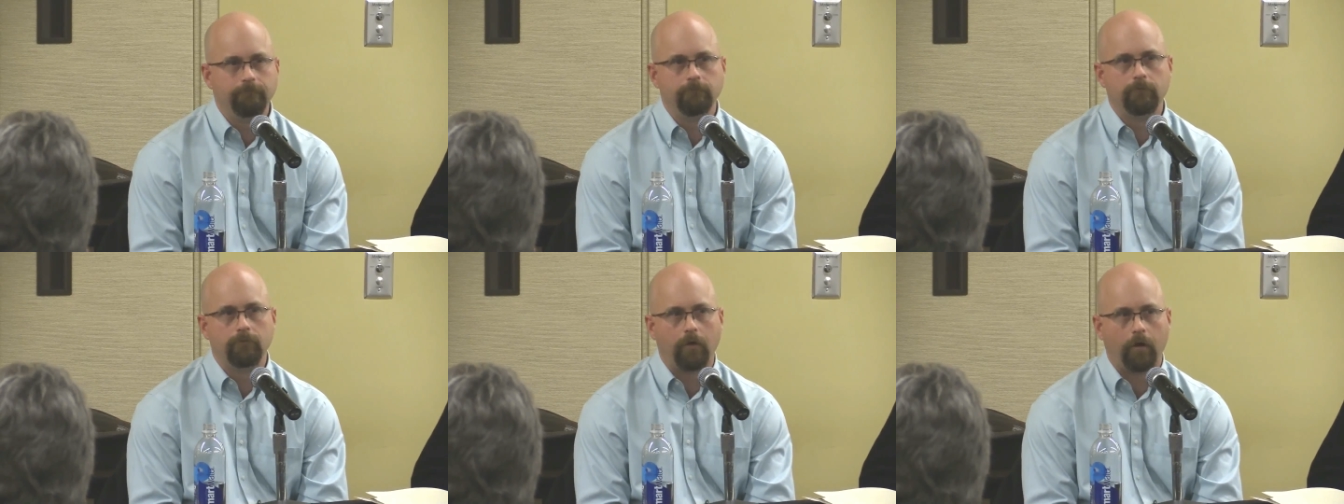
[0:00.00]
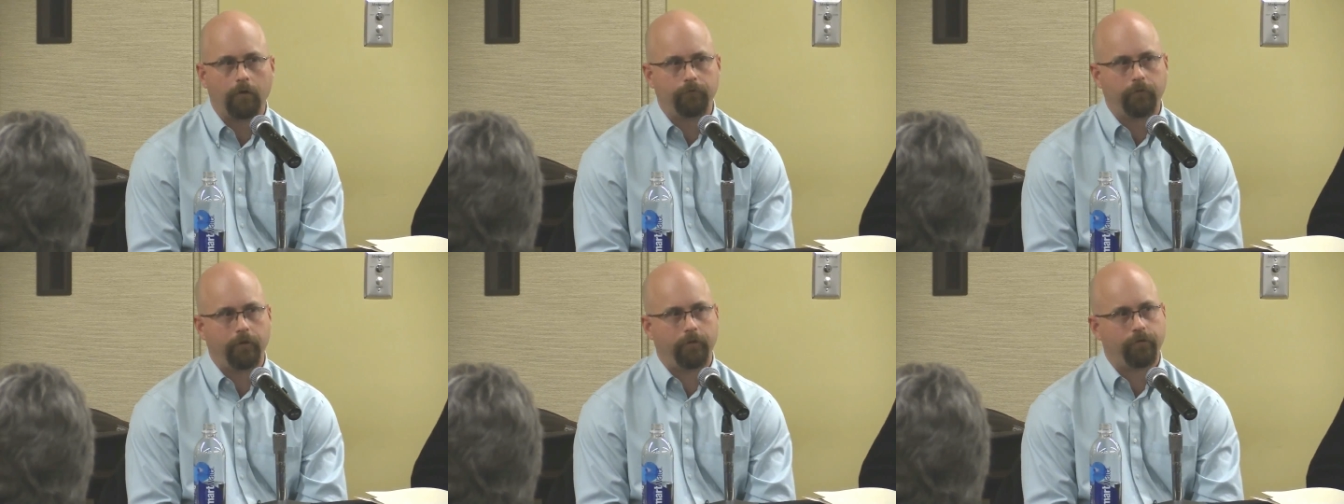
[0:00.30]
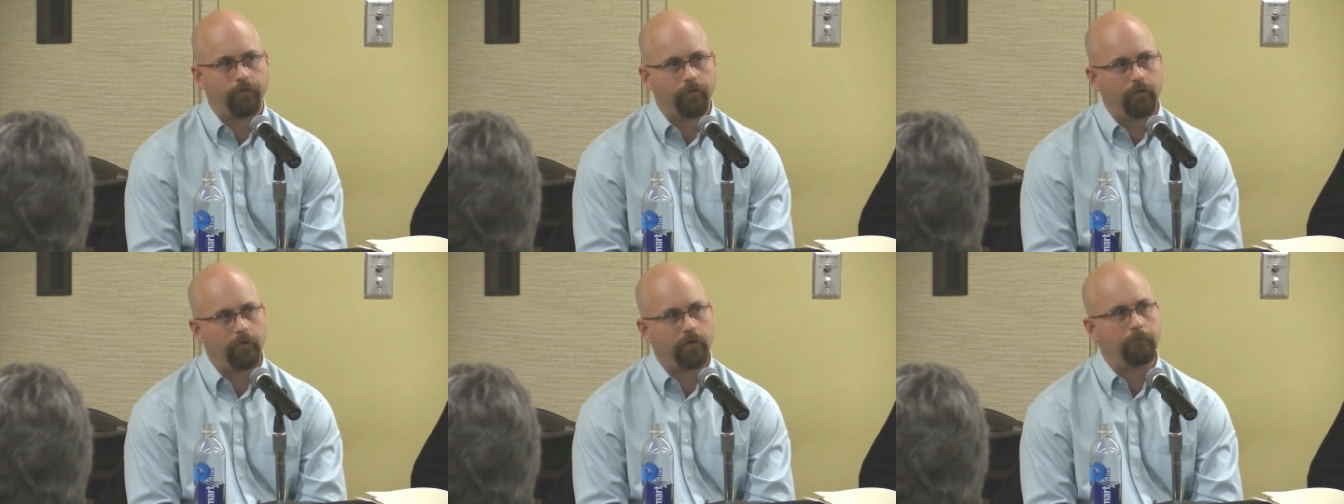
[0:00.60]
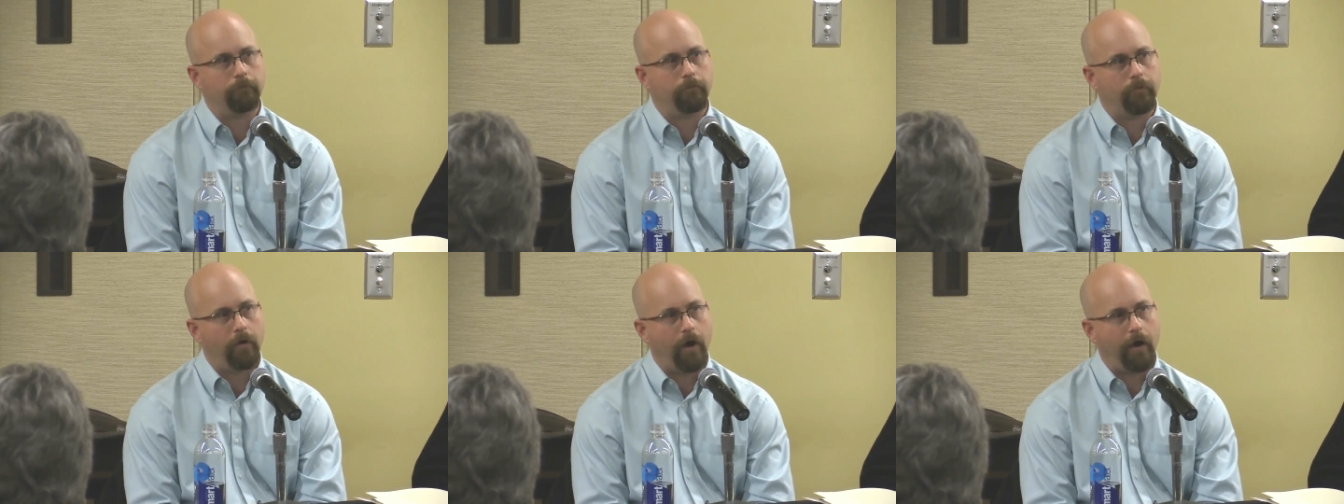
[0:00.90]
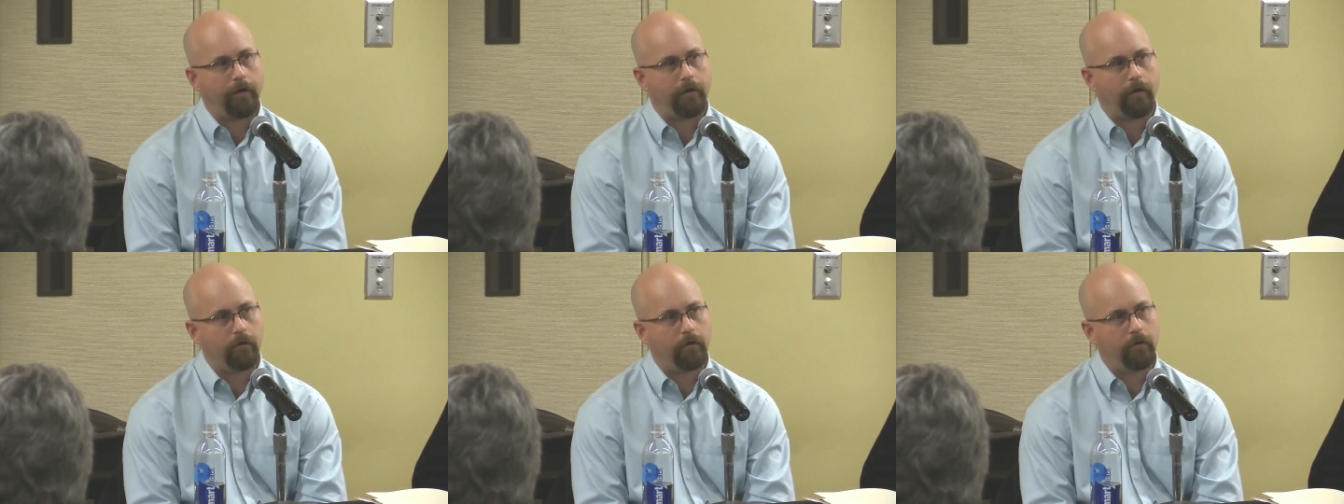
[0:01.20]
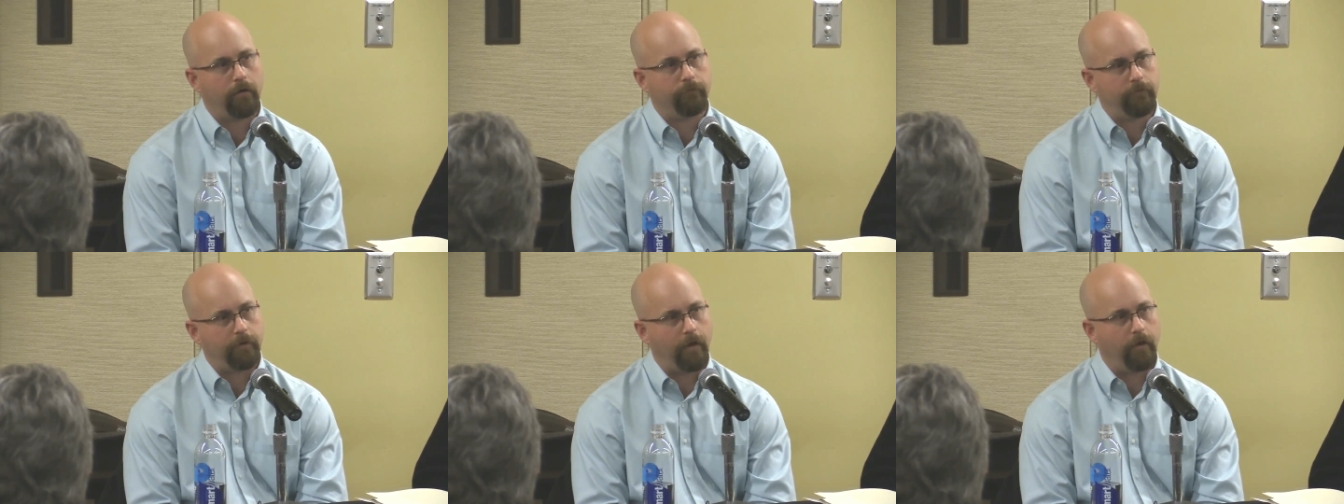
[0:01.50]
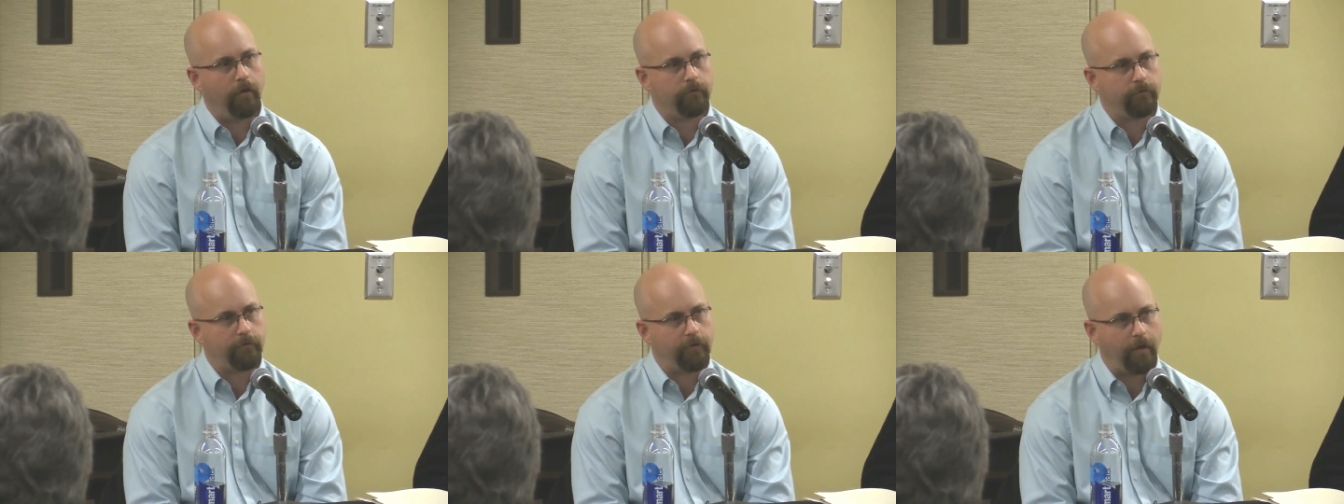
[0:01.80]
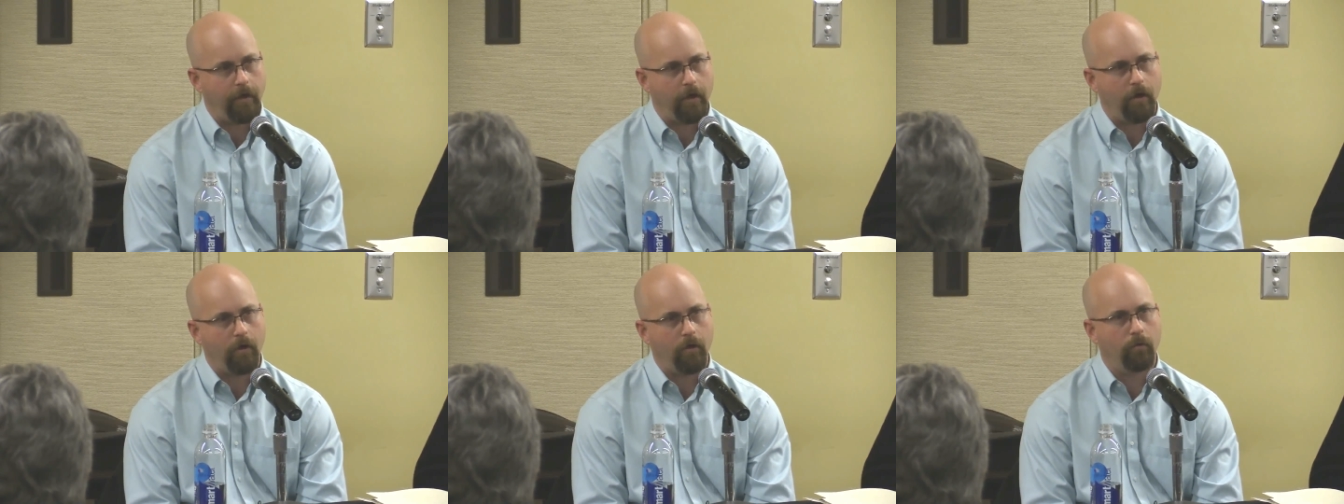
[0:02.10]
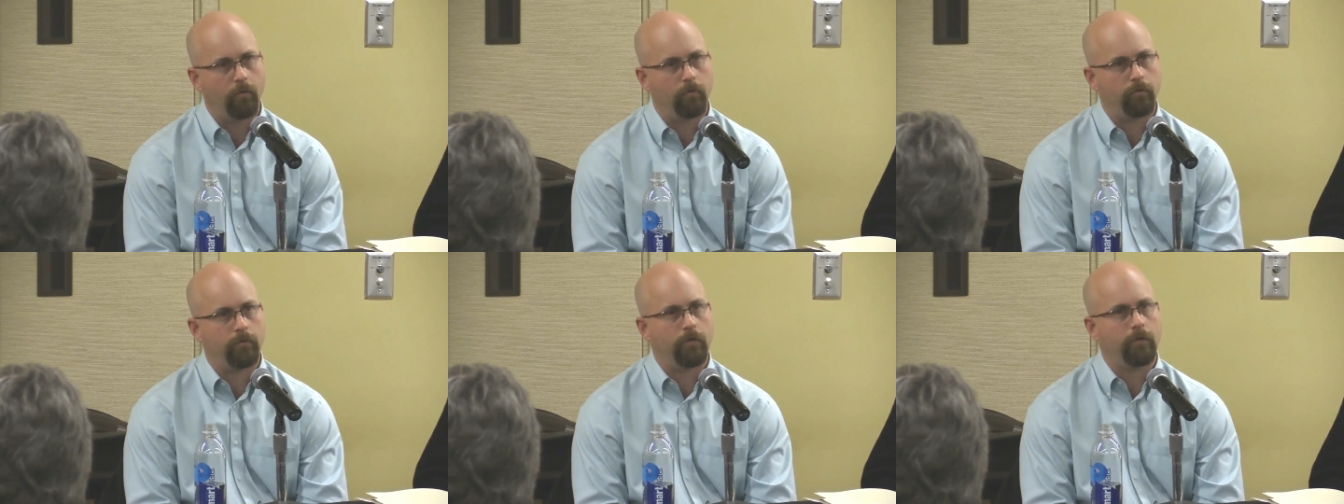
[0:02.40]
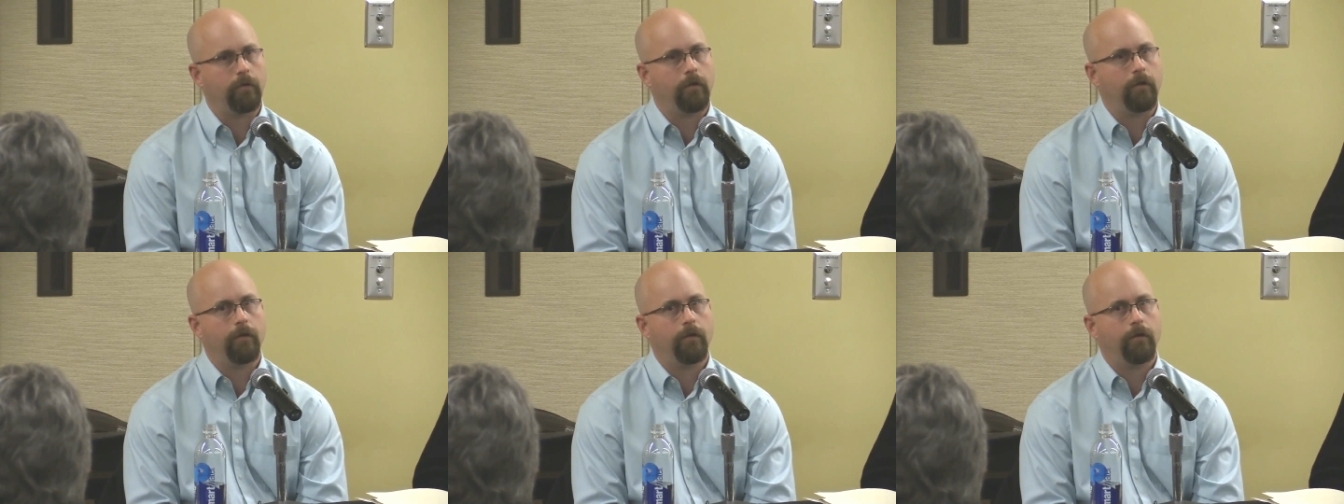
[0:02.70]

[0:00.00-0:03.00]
roughly 30 block area of downtown